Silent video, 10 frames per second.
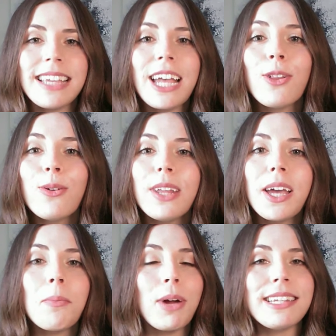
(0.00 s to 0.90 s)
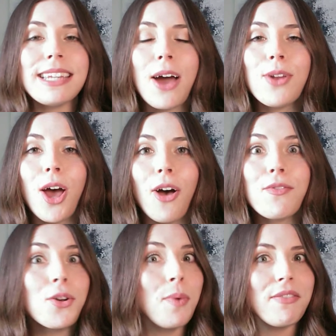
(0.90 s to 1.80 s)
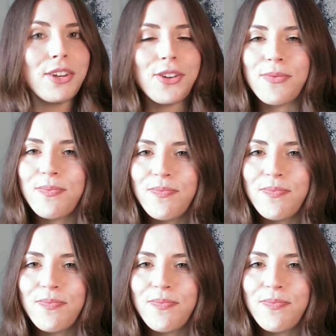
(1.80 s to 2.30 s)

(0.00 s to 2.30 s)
including a breakdown of your revenue.